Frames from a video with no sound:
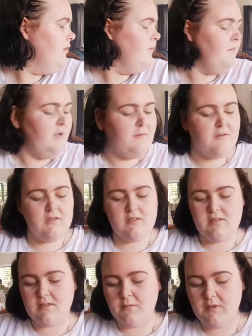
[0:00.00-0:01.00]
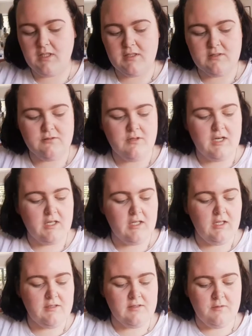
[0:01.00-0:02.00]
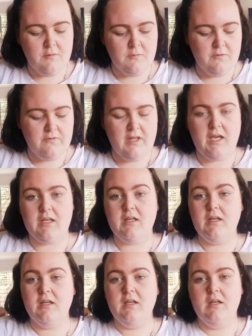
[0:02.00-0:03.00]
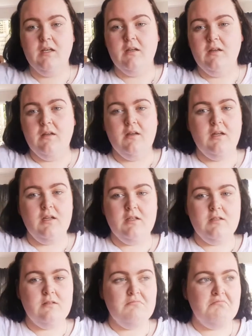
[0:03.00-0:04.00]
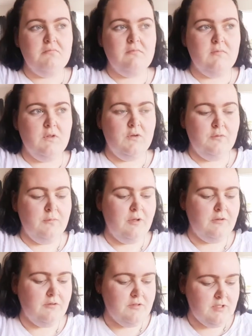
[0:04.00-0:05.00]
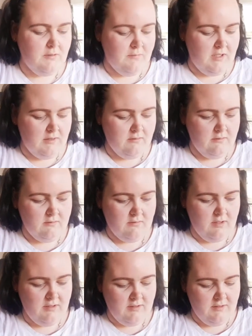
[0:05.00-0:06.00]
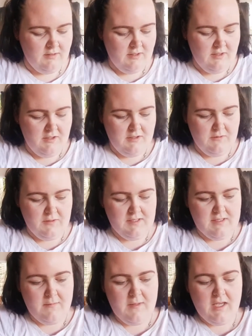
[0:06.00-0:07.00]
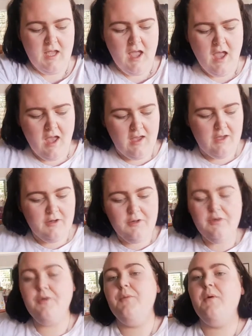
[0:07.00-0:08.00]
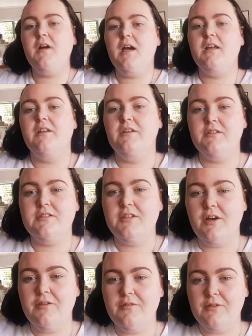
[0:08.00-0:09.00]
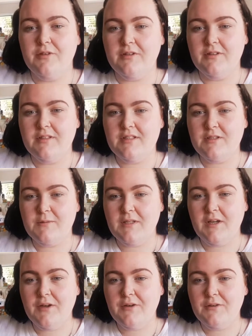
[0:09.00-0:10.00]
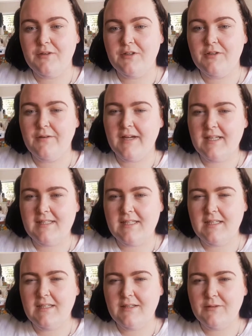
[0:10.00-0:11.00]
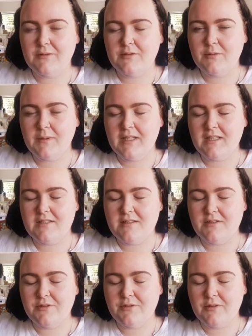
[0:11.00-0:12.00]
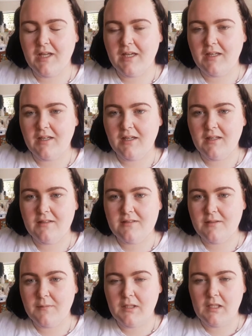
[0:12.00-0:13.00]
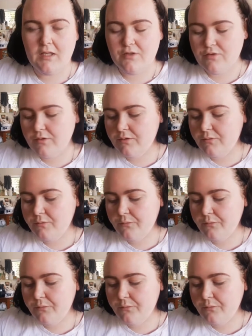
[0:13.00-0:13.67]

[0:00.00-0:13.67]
Maybe there's someone next door. I can hear someone with like a lawnmower or something. Doing something. I don't know what kind of look to go for. Do we go crazy or do we just do like something natural?